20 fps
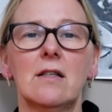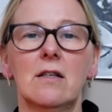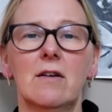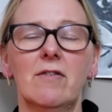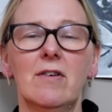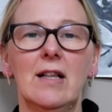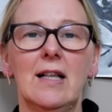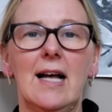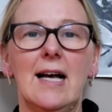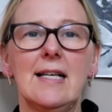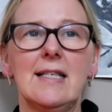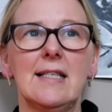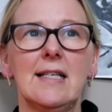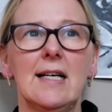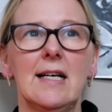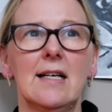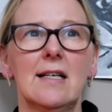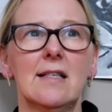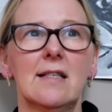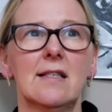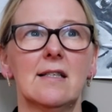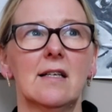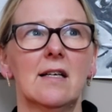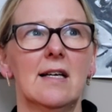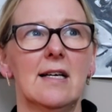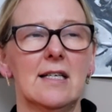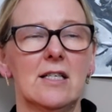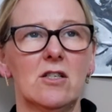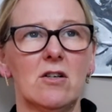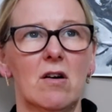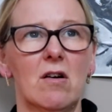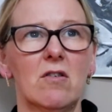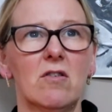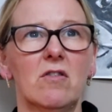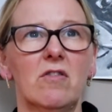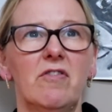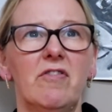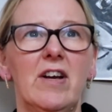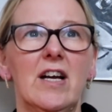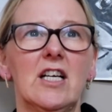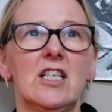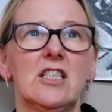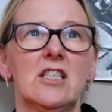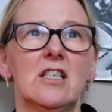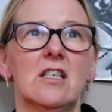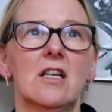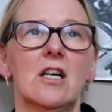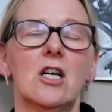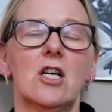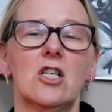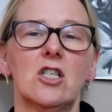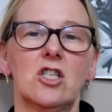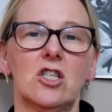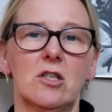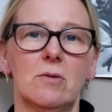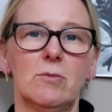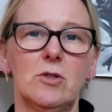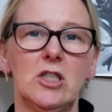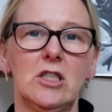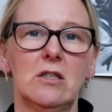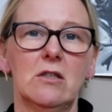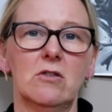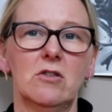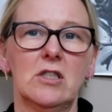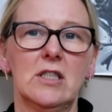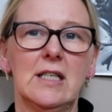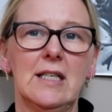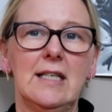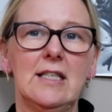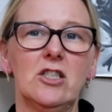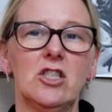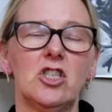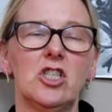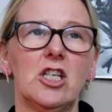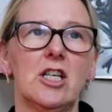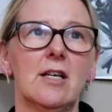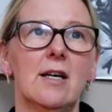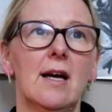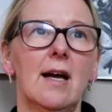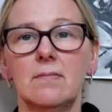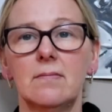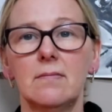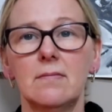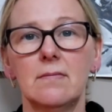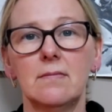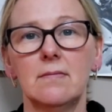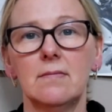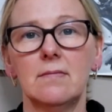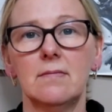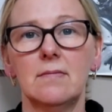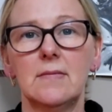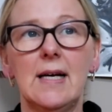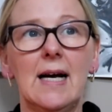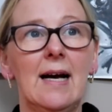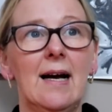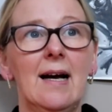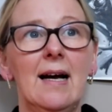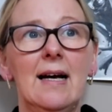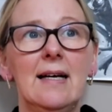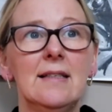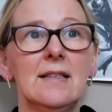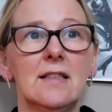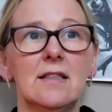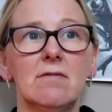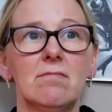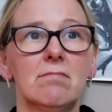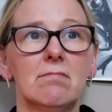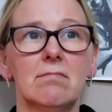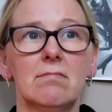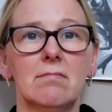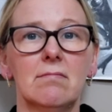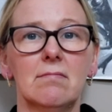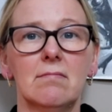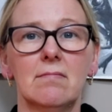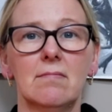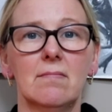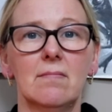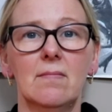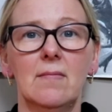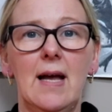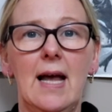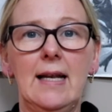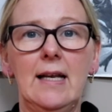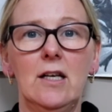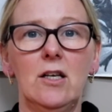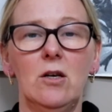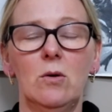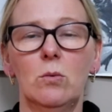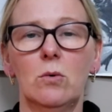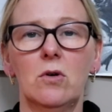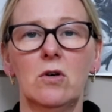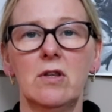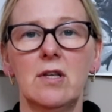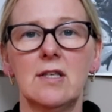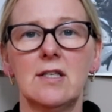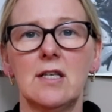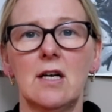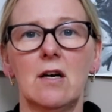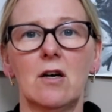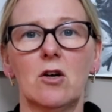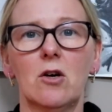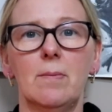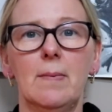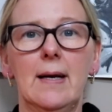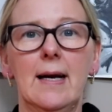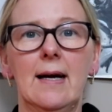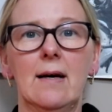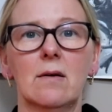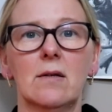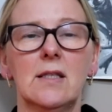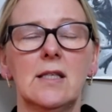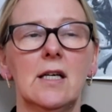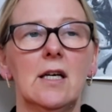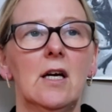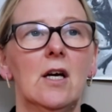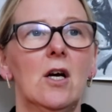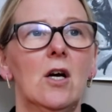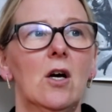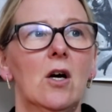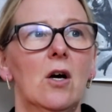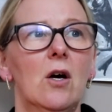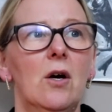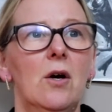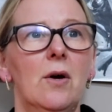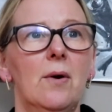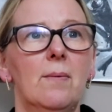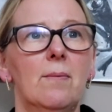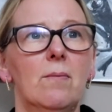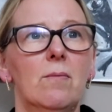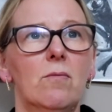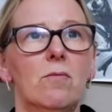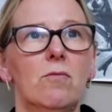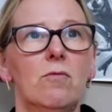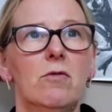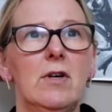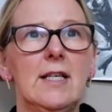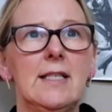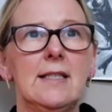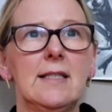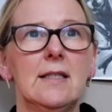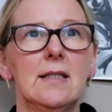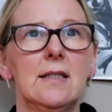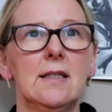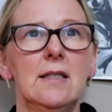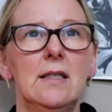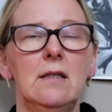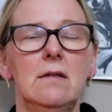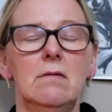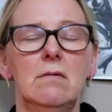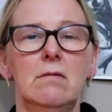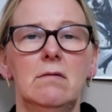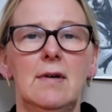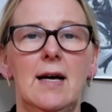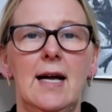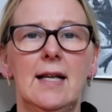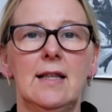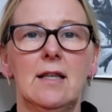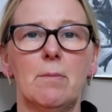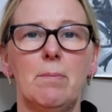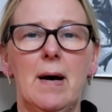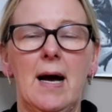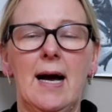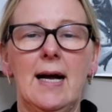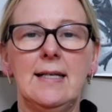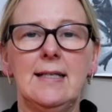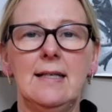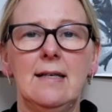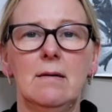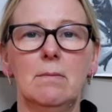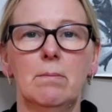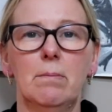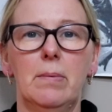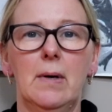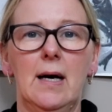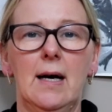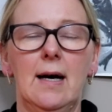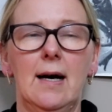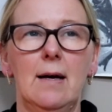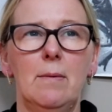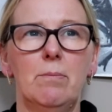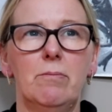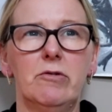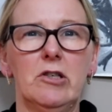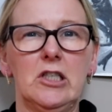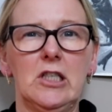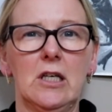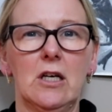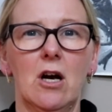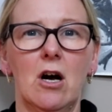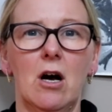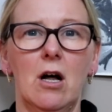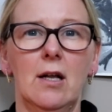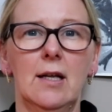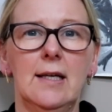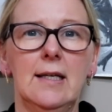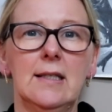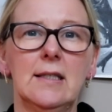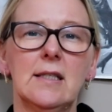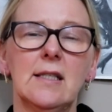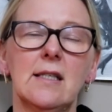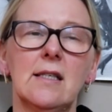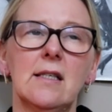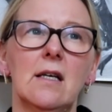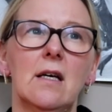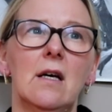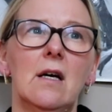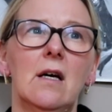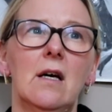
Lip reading: love classics, historical fiction, some children's literature, and any new authors that are coming out. Recently read The Binding by Bridget Collins,